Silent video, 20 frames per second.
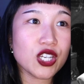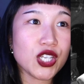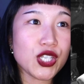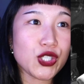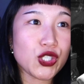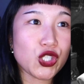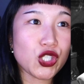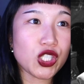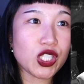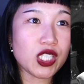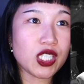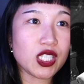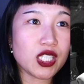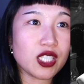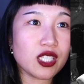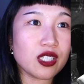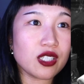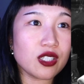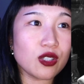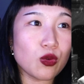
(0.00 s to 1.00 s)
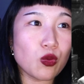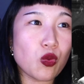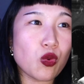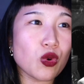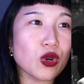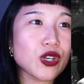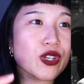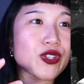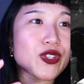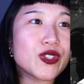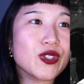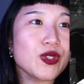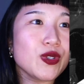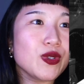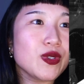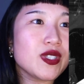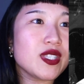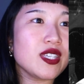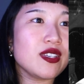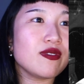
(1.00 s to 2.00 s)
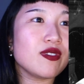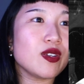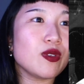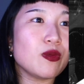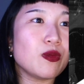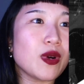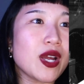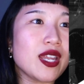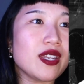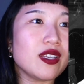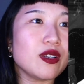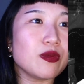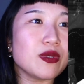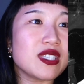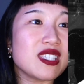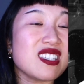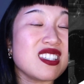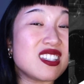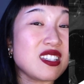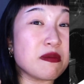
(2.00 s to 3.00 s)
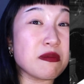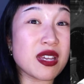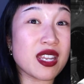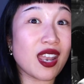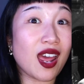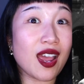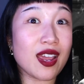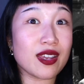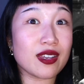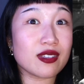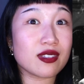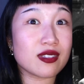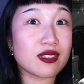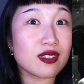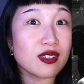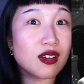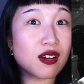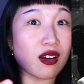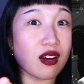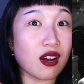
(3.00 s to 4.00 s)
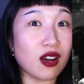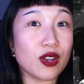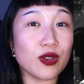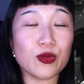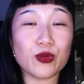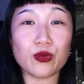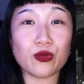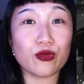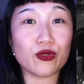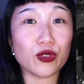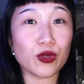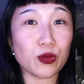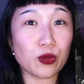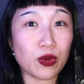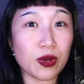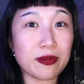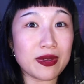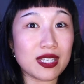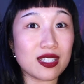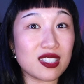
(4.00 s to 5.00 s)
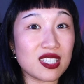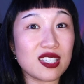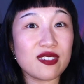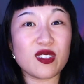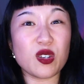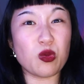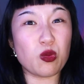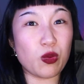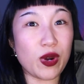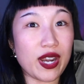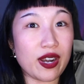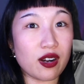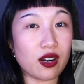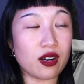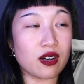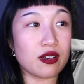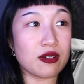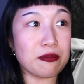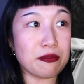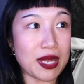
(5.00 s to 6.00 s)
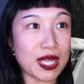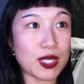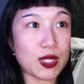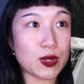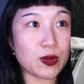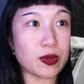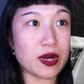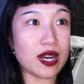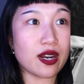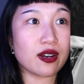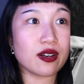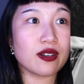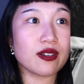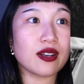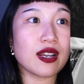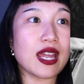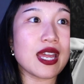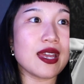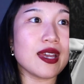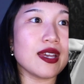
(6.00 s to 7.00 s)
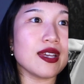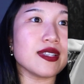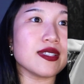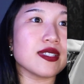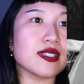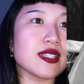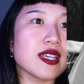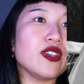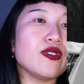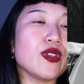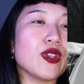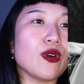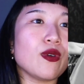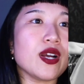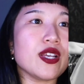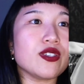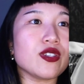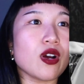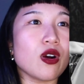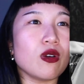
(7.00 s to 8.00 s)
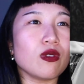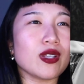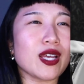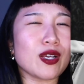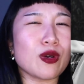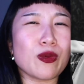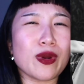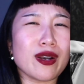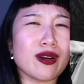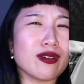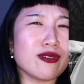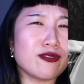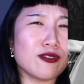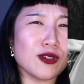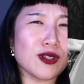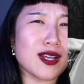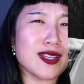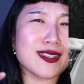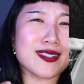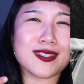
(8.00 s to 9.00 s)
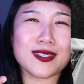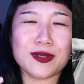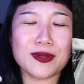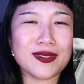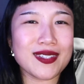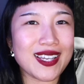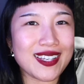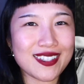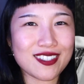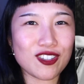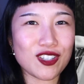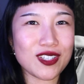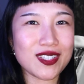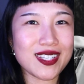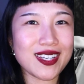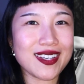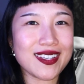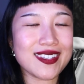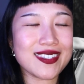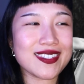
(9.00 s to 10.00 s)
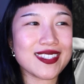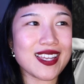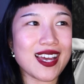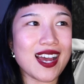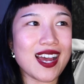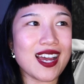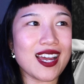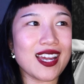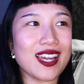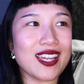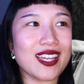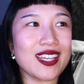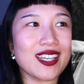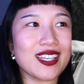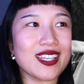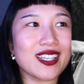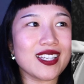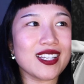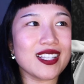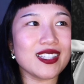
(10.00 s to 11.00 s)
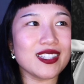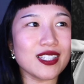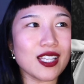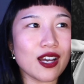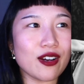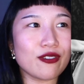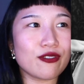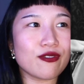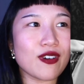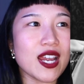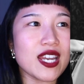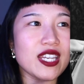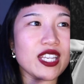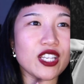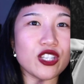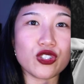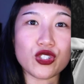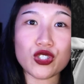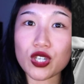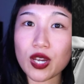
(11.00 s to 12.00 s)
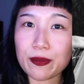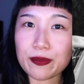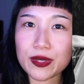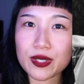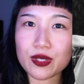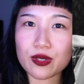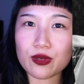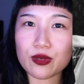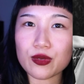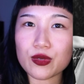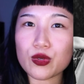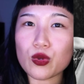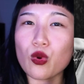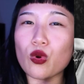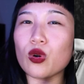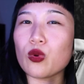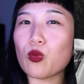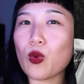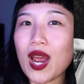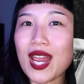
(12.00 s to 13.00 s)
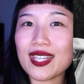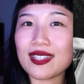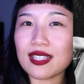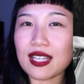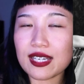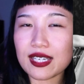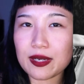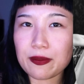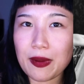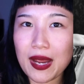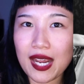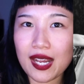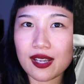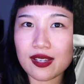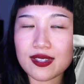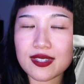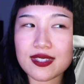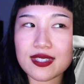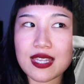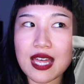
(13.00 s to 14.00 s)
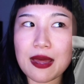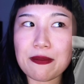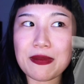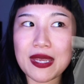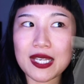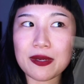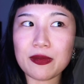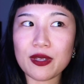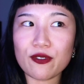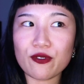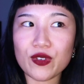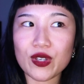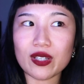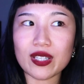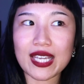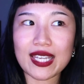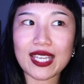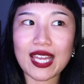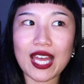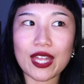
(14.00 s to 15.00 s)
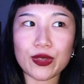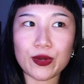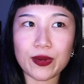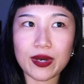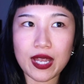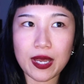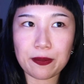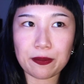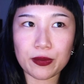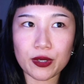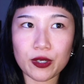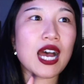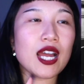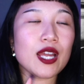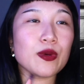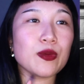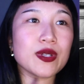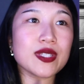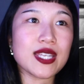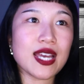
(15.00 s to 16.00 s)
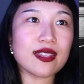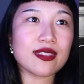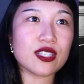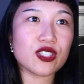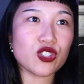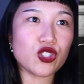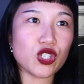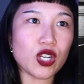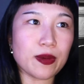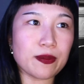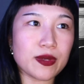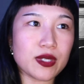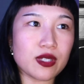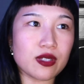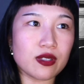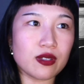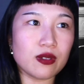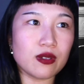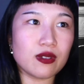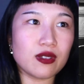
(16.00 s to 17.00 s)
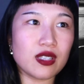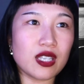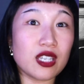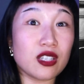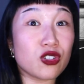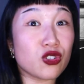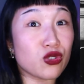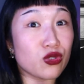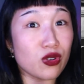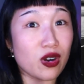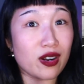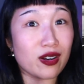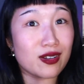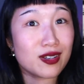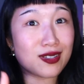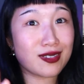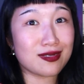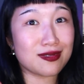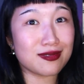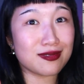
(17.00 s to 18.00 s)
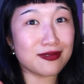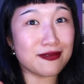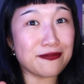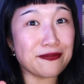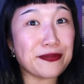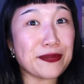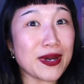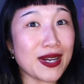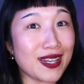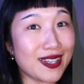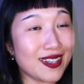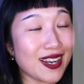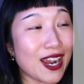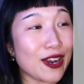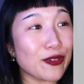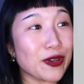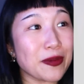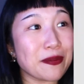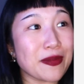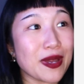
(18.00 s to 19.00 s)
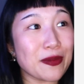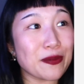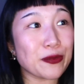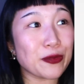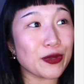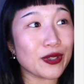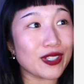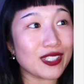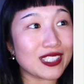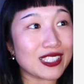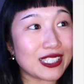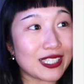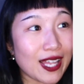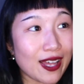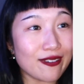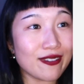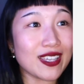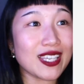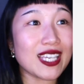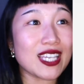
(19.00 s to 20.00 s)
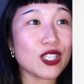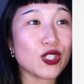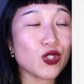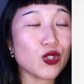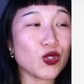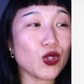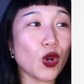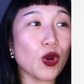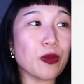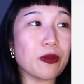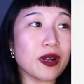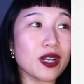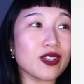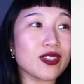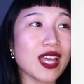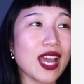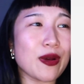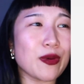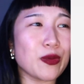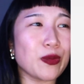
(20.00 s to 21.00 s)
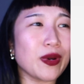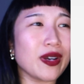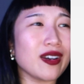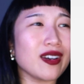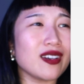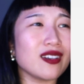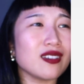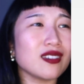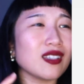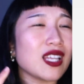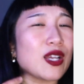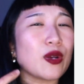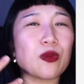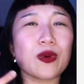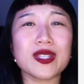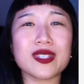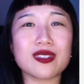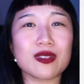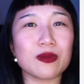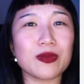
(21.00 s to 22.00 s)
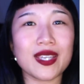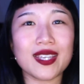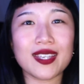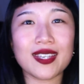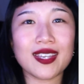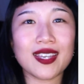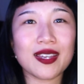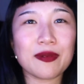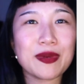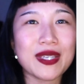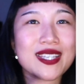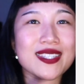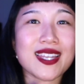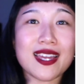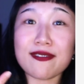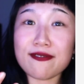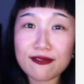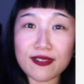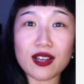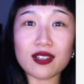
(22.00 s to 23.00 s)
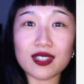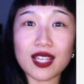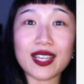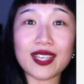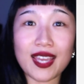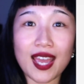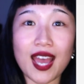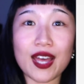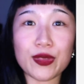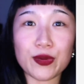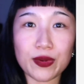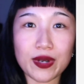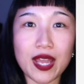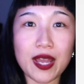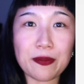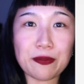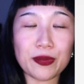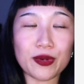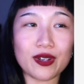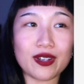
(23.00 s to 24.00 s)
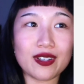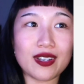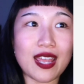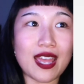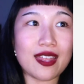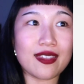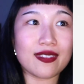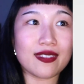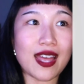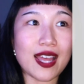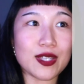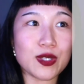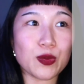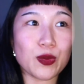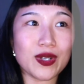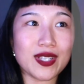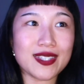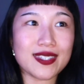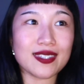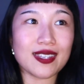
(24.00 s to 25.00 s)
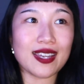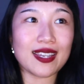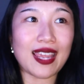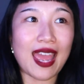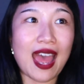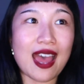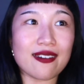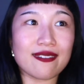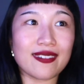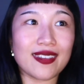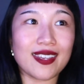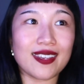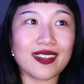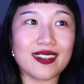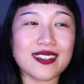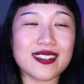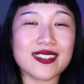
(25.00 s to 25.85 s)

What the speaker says: she wore suits even when it was demonized for women to even wear menswear. And even though I don't like wear a full-on suit like she does, I love finding jumpsuits or wide-legged pants that make me feel like Katharine Hepburn. I once had this jumpsuit. It shrunk, but I remember loving it so much that I would wear it like once a week because I felt like Katharine Hepburn, and that's what it's like having a